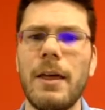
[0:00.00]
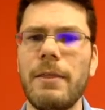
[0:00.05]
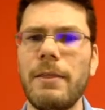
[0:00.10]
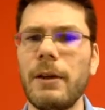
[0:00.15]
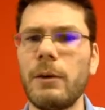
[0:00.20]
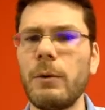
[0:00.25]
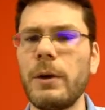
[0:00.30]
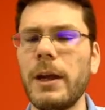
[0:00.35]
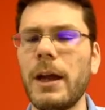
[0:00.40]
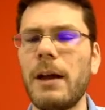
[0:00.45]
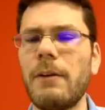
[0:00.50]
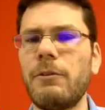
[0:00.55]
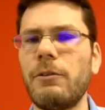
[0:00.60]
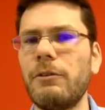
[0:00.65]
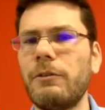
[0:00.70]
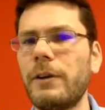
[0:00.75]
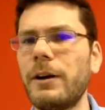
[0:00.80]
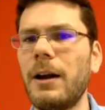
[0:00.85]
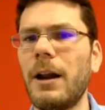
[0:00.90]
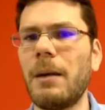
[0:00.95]
Then we have
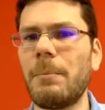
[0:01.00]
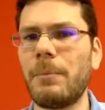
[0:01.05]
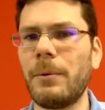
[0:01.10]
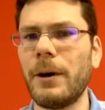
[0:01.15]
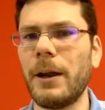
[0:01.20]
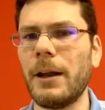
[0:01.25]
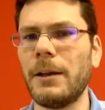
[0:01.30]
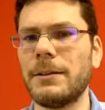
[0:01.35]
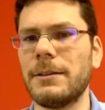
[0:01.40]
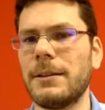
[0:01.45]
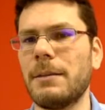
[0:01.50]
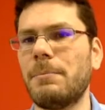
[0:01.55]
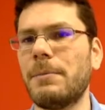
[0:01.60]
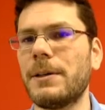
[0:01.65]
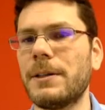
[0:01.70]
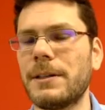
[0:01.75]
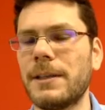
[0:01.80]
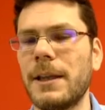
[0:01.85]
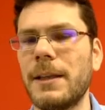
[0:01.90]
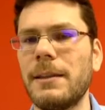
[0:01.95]
overlap rates, the
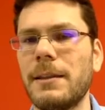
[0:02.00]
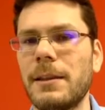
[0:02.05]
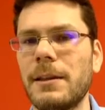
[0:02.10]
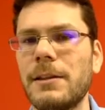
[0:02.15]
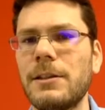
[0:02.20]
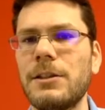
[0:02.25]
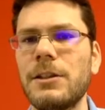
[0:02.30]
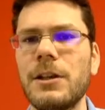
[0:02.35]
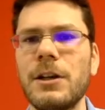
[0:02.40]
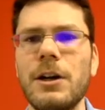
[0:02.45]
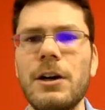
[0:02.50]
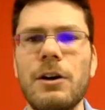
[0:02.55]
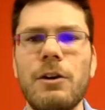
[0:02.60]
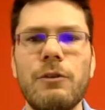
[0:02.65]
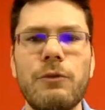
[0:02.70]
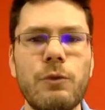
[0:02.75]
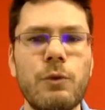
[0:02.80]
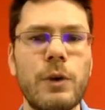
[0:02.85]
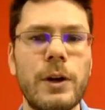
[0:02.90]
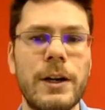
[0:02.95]
percentage
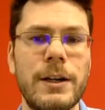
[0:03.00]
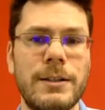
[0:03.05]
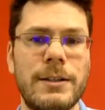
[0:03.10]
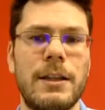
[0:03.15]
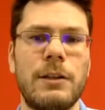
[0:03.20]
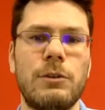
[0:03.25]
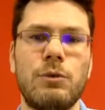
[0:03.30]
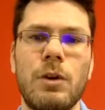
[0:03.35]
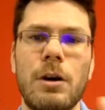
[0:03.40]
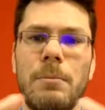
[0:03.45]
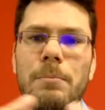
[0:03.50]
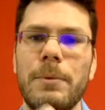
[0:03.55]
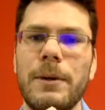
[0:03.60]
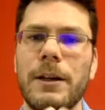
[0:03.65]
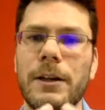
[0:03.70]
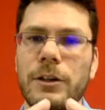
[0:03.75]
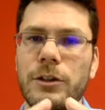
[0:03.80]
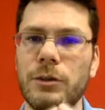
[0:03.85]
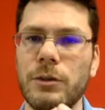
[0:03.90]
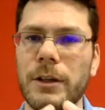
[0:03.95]
of queries that you
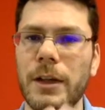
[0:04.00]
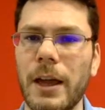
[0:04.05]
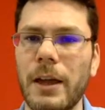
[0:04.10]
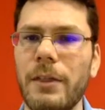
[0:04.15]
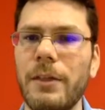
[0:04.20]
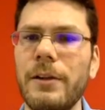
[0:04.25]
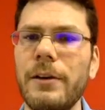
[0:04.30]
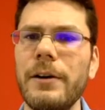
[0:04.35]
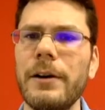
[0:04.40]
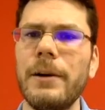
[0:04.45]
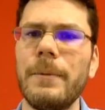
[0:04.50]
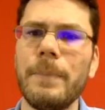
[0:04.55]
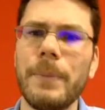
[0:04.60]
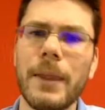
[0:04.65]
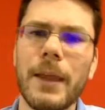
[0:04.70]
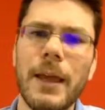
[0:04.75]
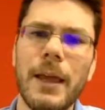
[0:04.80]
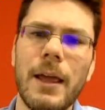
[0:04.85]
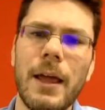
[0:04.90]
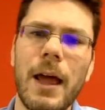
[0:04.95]
appear together.
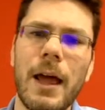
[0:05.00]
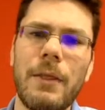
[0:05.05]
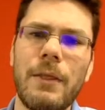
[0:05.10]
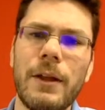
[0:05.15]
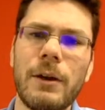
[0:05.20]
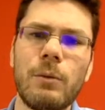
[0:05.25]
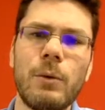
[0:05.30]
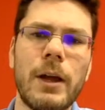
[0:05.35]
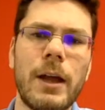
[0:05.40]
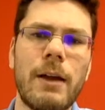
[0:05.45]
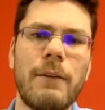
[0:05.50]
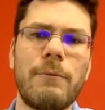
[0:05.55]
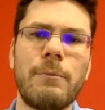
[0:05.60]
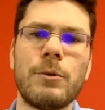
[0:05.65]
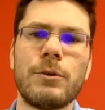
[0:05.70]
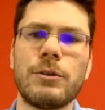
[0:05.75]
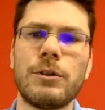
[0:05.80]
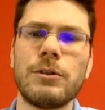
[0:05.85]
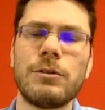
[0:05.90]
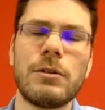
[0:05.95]
And then we have
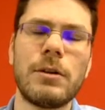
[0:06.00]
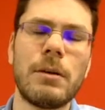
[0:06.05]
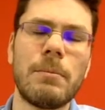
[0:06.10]
position